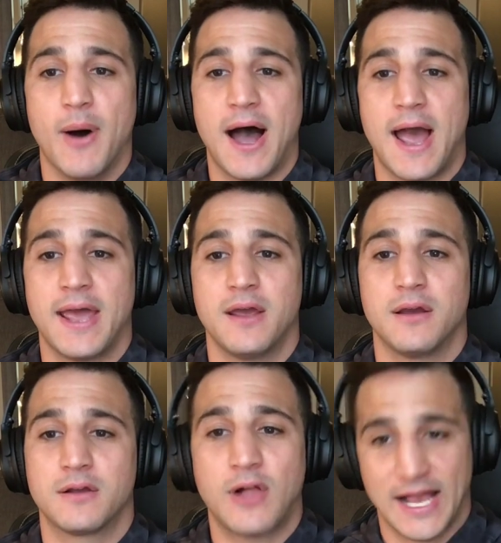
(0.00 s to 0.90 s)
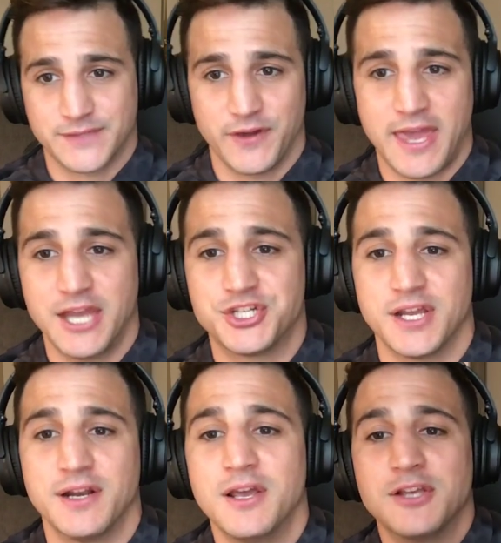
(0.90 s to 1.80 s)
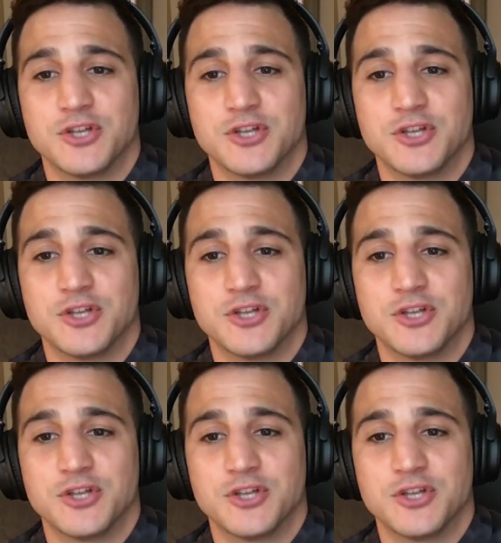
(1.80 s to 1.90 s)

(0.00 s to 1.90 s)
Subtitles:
by classification.